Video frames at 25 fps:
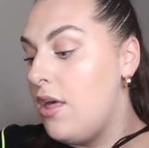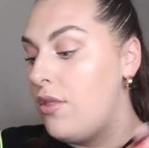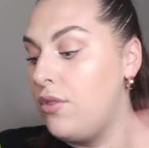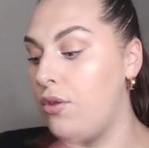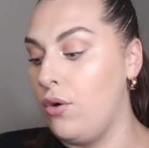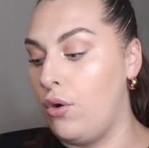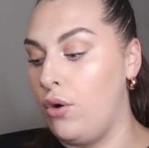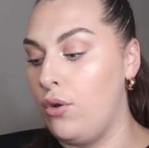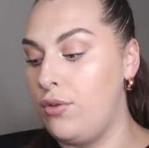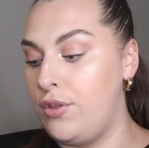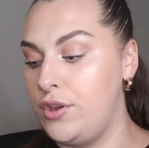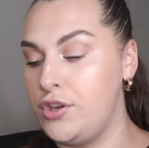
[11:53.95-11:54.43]

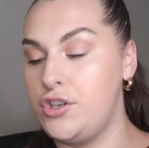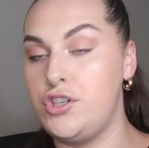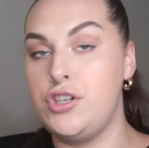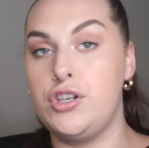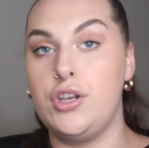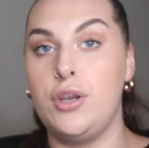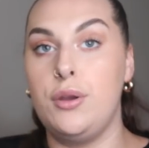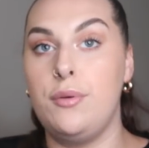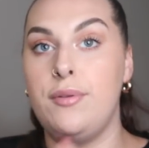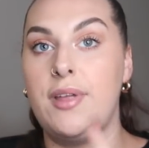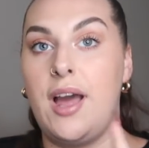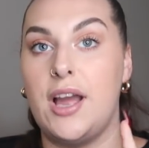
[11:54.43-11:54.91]
The other
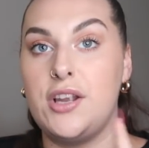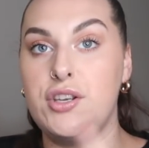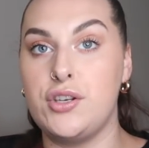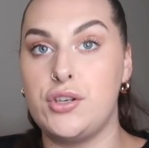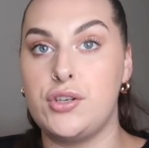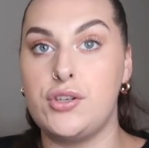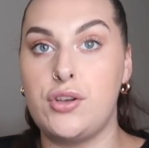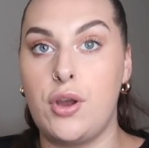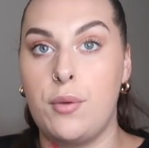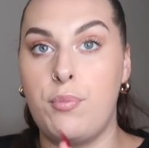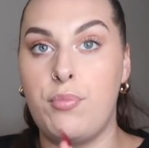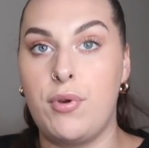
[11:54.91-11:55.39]
shoe that I
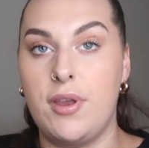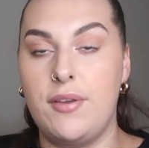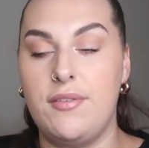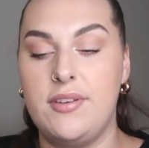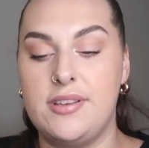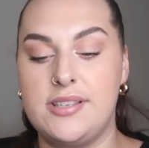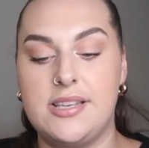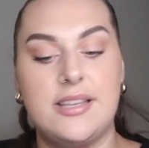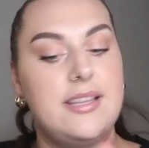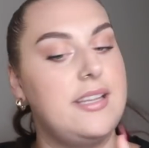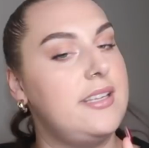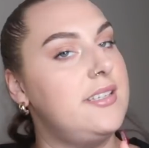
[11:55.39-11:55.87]
just showed
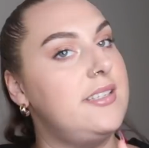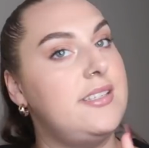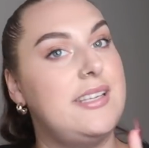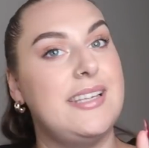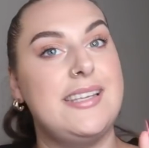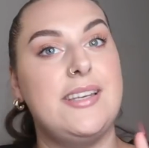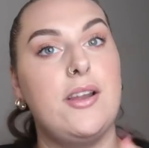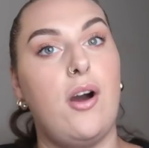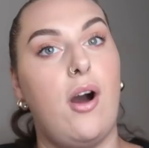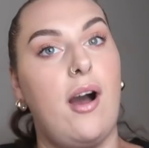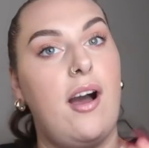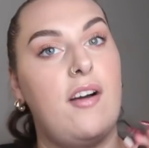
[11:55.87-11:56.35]
previous to this
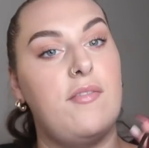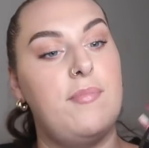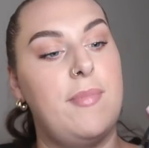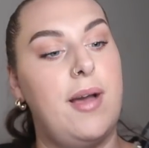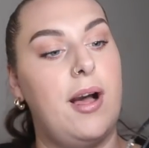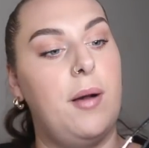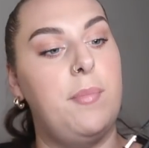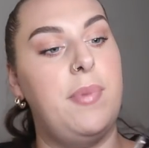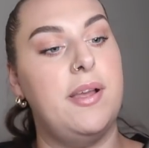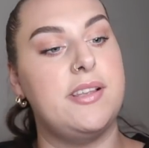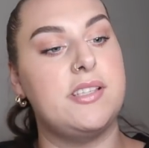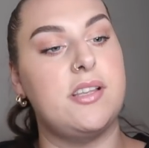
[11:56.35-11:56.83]
did not have
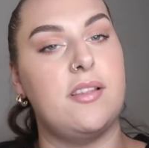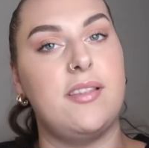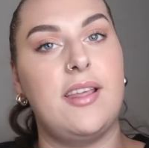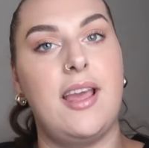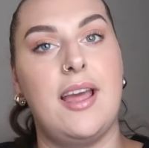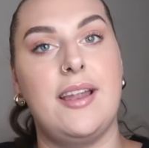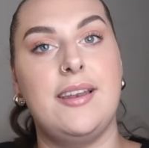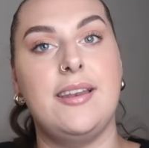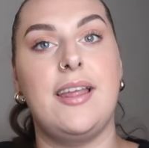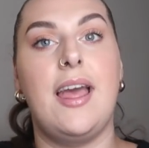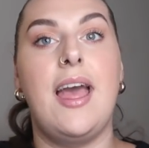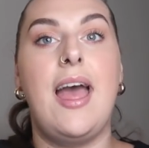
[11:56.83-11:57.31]
metal bits on the
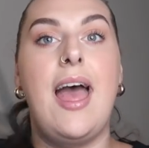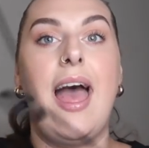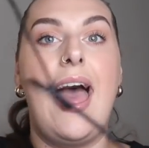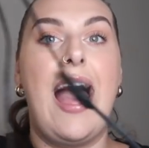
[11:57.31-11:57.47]
end,